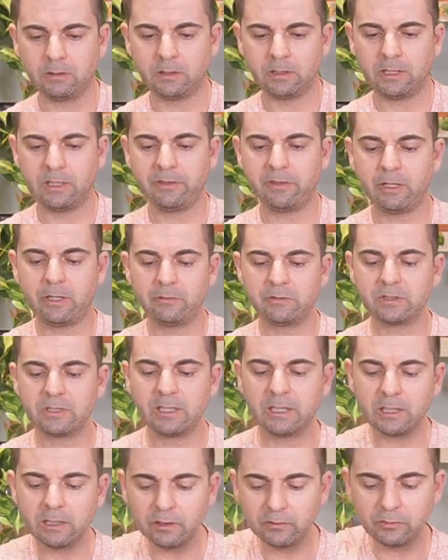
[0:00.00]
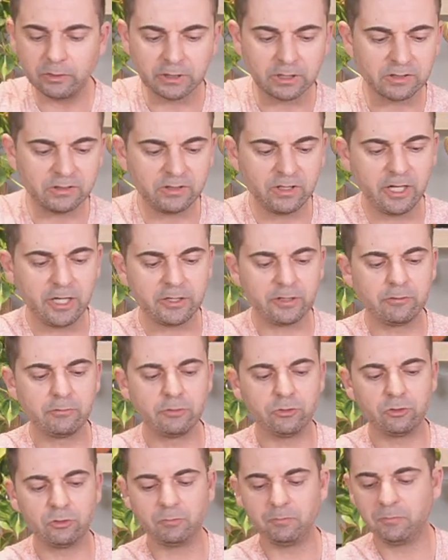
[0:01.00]
I thought I was gonna have like a ton of
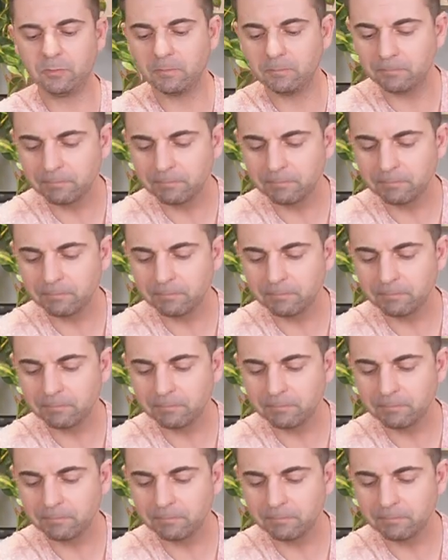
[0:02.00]
room,